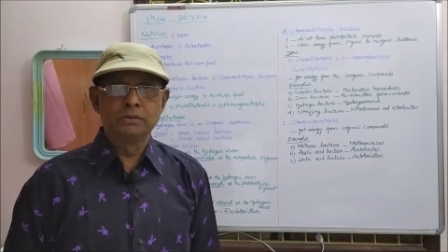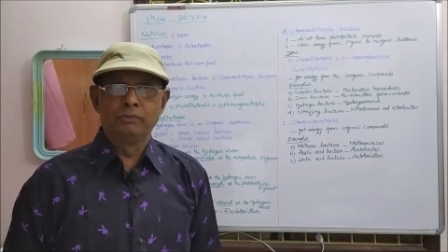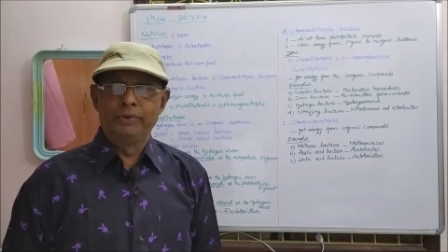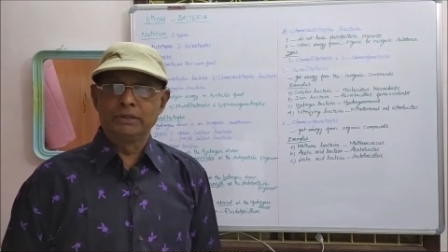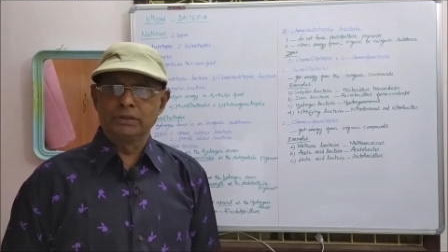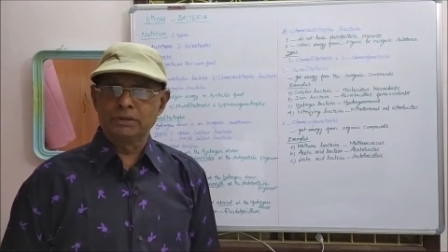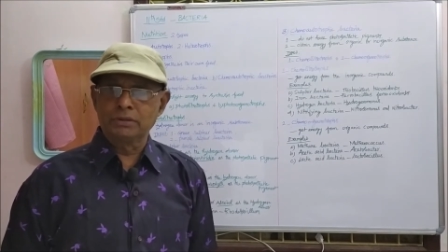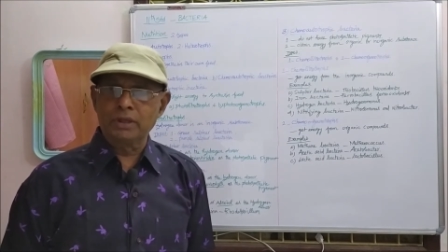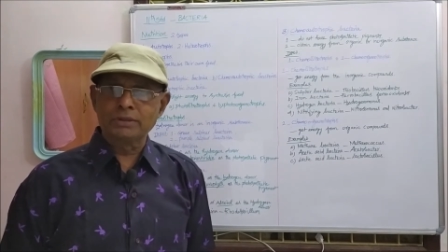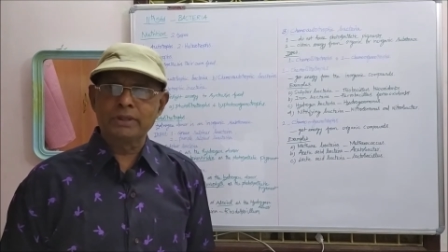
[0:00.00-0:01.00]
which
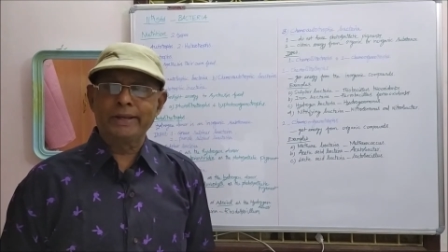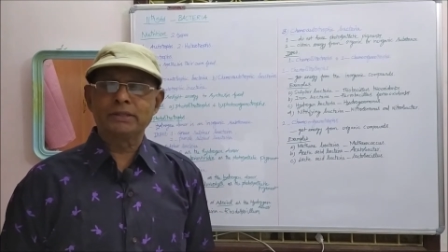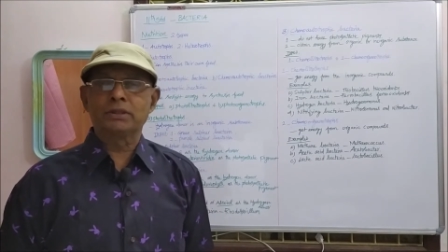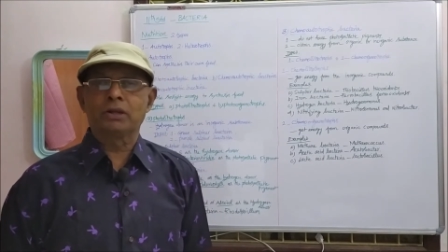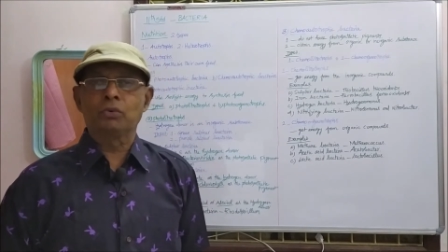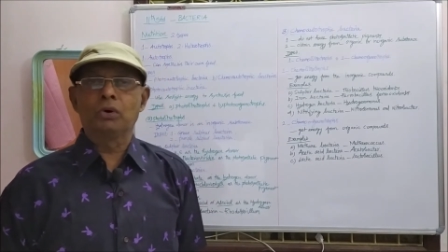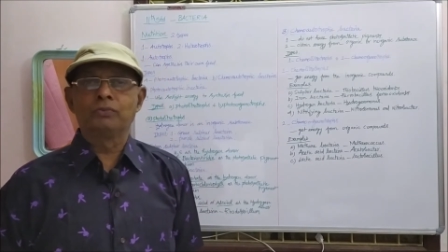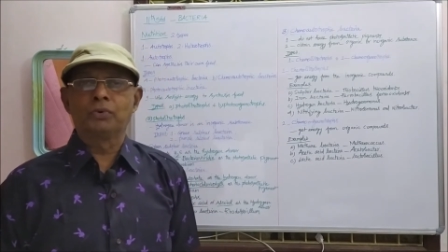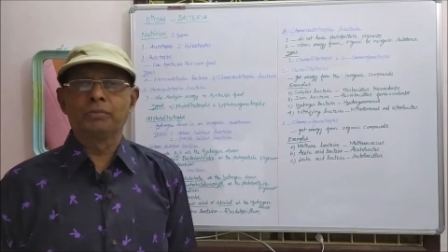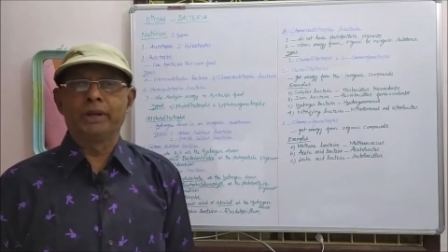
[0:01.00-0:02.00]
synthesize their
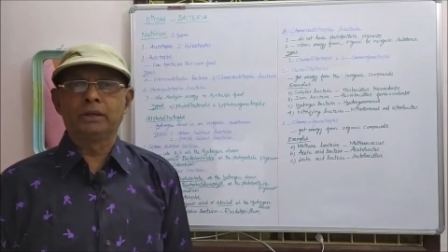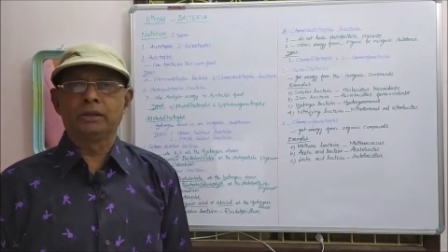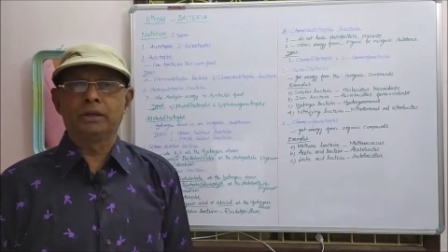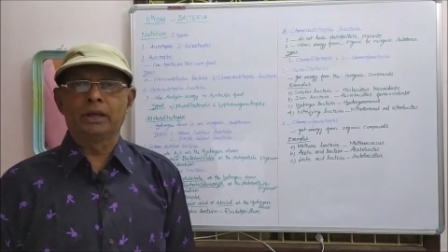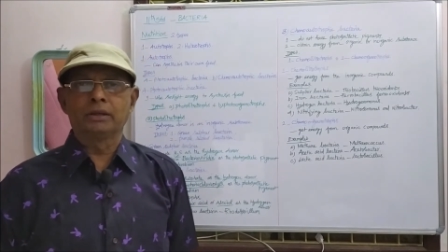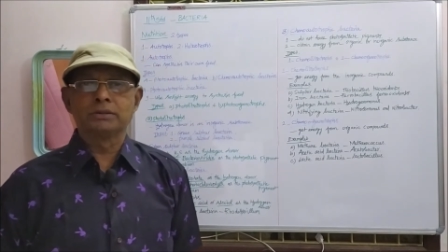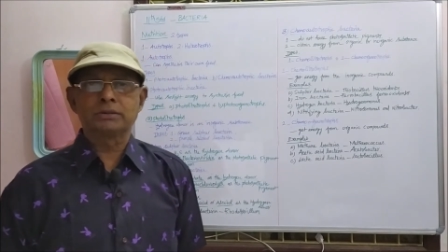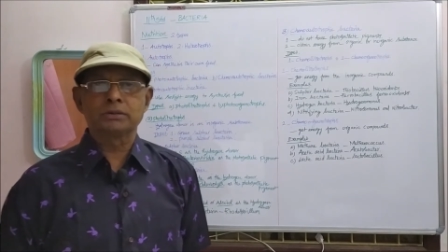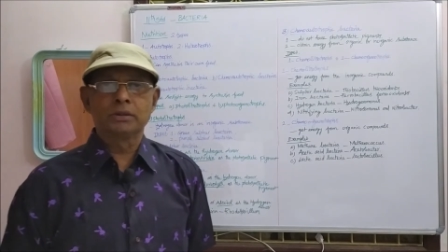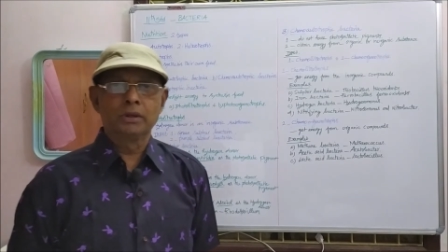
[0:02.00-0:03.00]
own food materials,
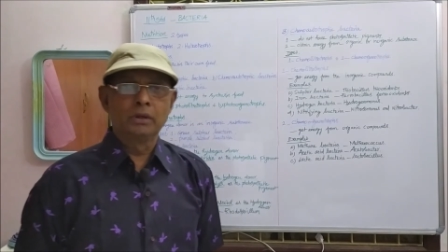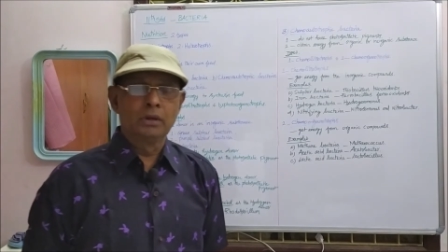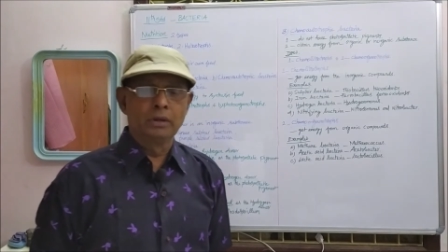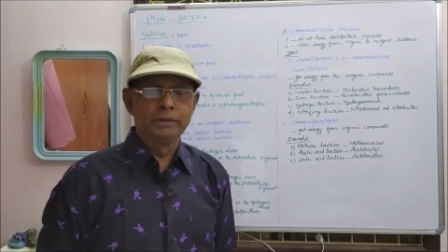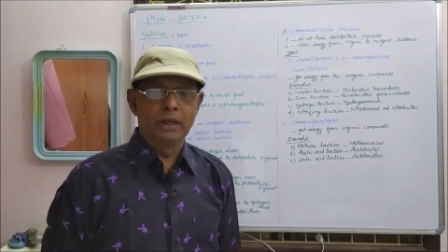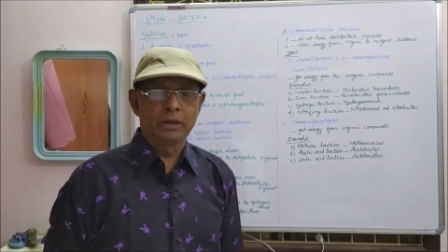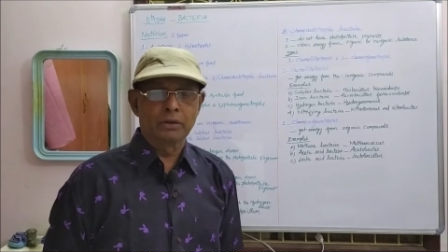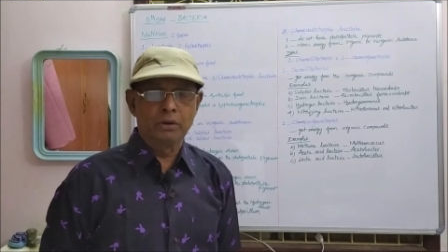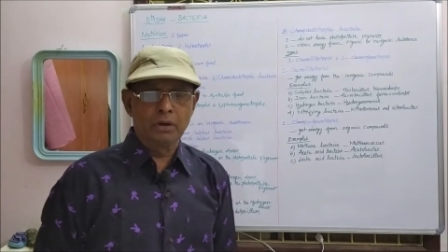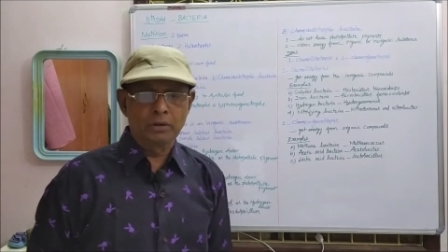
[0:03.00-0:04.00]
they are
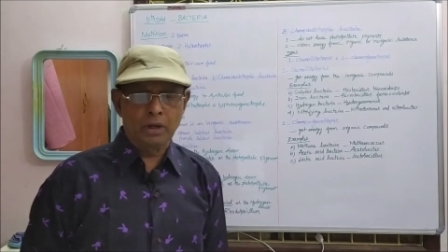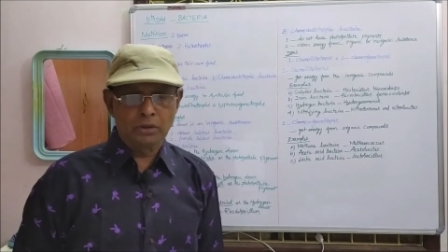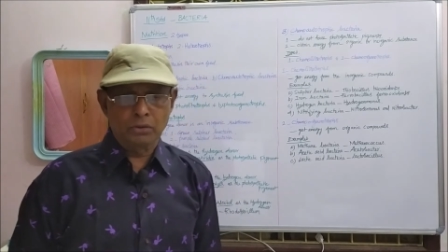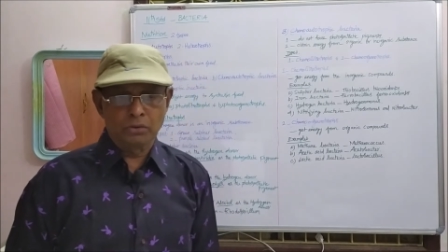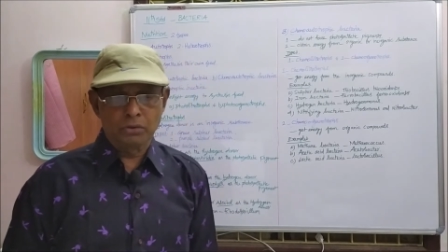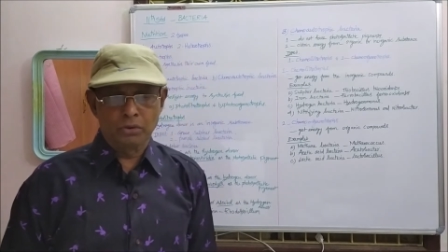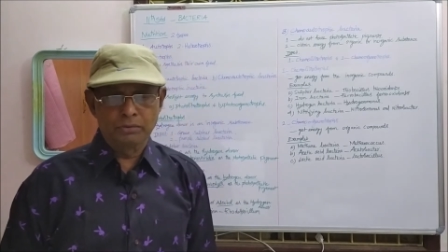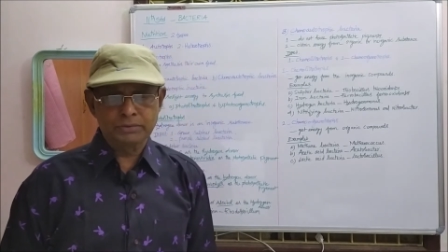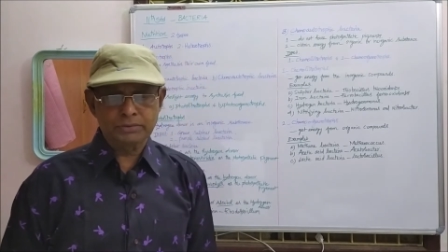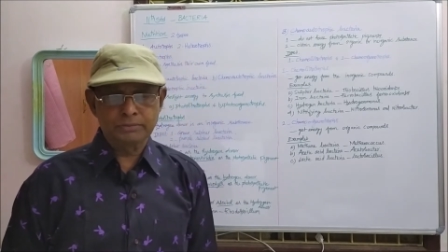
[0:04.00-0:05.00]
called
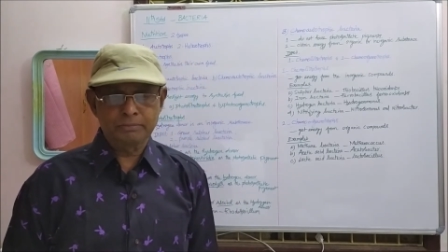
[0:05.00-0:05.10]
autotrophs.